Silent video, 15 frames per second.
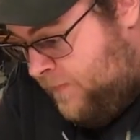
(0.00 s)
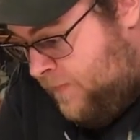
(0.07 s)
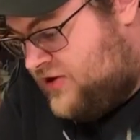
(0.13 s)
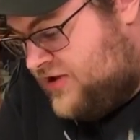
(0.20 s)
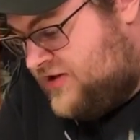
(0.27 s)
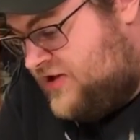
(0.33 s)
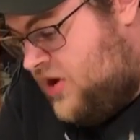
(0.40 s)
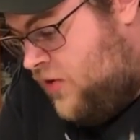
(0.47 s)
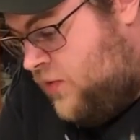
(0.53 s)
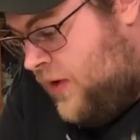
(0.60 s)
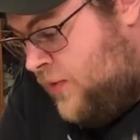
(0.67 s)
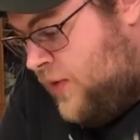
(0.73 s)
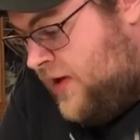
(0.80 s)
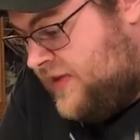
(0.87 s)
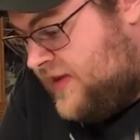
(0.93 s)
I just know
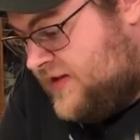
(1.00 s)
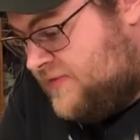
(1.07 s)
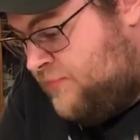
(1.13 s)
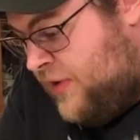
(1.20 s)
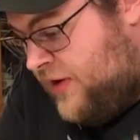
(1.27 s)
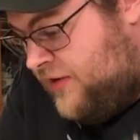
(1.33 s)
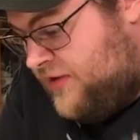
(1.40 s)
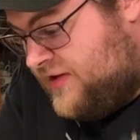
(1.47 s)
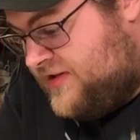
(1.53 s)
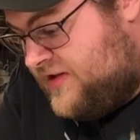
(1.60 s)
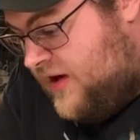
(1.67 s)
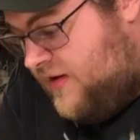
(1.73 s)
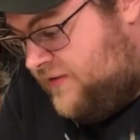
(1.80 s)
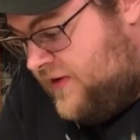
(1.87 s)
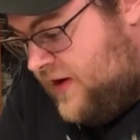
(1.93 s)
we want this butter to
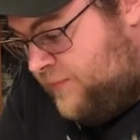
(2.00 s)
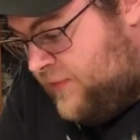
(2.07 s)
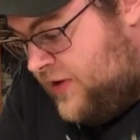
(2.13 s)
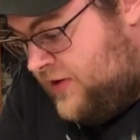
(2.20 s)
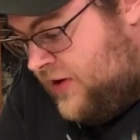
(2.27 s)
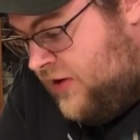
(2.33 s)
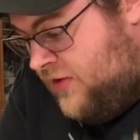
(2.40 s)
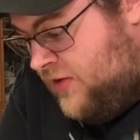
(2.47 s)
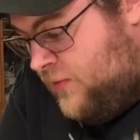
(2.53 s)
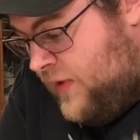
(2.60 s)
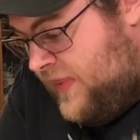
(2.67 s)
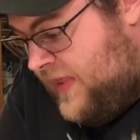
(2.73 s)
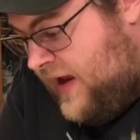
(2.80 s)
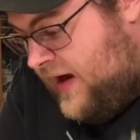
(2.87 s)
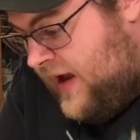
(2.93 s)
soften up the dough,
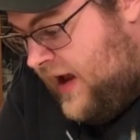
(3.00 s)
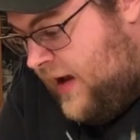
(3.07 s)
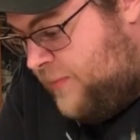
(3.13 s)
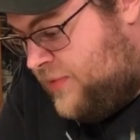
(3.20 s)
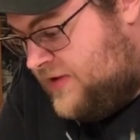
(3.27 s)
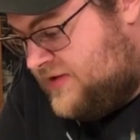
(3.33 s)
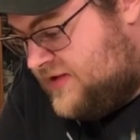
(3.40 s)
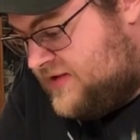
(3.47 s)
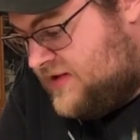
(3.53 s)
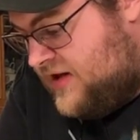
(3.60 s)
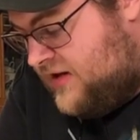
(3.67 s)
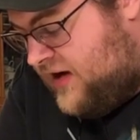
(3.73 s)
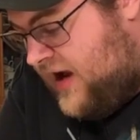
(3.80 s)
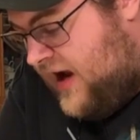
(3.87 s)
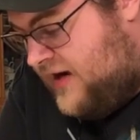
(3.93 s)
and when that happens, it's
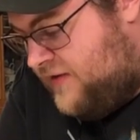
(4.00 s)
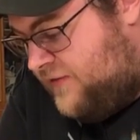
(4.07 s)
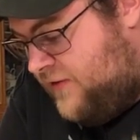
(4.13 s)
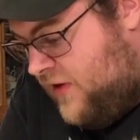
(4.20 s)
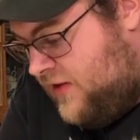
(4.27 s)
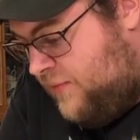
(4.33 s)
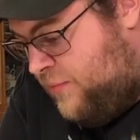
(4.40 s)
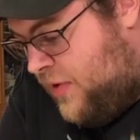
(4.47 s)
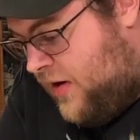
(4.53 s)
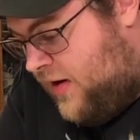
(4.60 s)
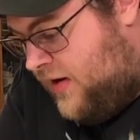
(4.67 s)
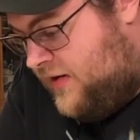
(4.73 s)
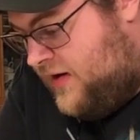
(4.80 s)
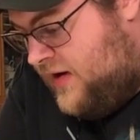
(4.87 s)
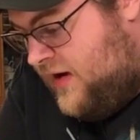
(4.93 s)
gonna kind of fall
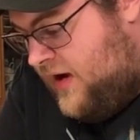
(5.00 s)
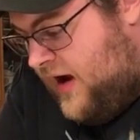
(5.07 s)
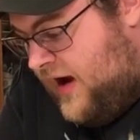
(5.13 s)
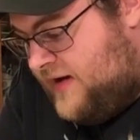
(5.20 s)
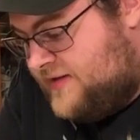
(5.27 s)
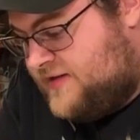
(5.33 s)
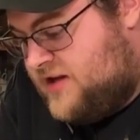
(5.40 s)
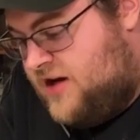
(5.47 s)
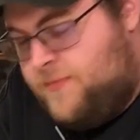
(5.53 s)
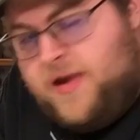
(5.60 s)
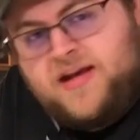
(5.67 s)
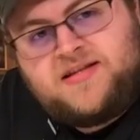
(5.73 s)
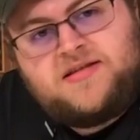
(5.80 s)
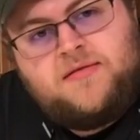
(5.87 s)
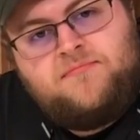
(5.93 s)
apart, and it's gonna
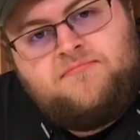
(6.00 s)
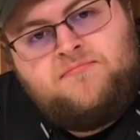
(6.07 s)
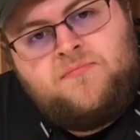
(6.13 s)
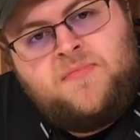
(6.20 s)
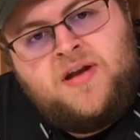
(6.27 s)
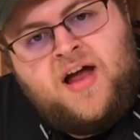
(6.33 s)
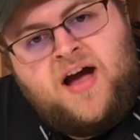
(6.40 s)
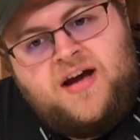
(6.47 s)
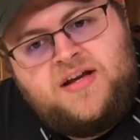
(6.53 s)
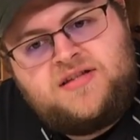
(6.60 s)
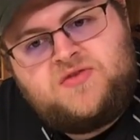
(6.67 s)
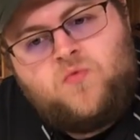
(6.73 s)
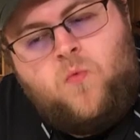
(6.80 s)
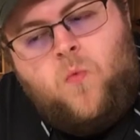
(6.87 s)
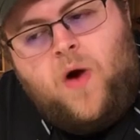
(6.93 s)
make some
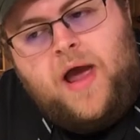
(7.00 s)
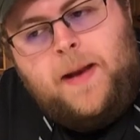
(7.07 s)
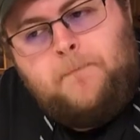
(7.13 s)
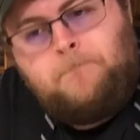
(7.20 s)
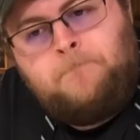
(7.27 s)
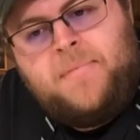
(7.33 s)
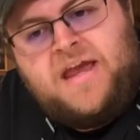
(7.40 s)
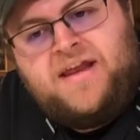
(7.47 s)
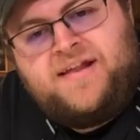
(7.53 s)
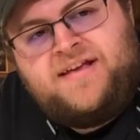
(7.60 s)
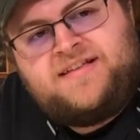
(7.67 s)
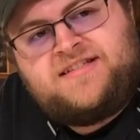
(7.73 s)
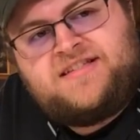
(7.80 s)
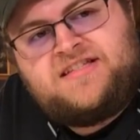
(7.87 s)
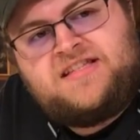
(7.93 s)
nice, wet,
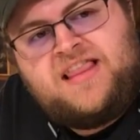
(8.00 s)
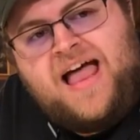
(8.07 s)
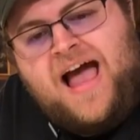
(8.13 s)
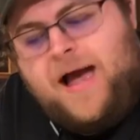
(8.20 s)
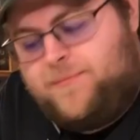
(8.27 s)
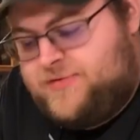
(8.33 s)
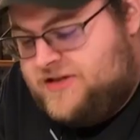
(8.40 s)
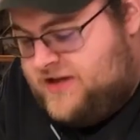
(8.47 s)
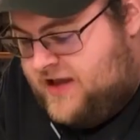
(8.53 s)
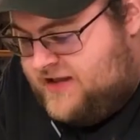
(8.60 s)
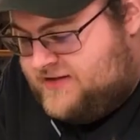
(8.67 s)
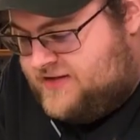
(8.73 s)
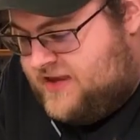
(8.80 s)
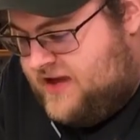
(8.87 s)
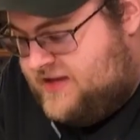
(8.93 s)
meaty slaps
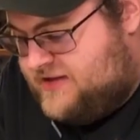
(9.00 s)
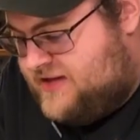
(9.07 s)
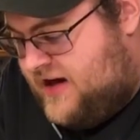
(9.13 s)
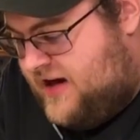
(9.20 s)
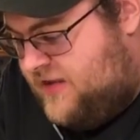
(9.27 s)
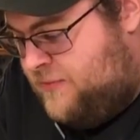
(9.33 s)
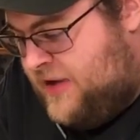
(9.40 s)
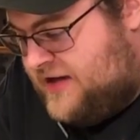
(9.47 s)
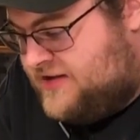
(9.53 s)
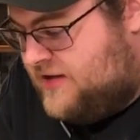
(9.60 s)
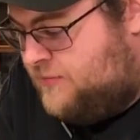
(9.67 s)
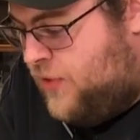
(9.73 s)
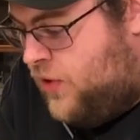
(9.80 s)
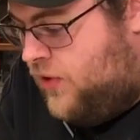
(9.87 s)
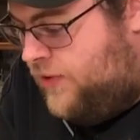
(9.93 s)
against the inside of the
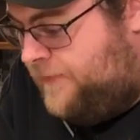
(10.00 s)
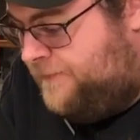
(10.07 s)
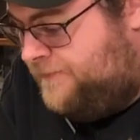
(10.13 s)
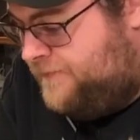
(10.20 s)
mixing bowl.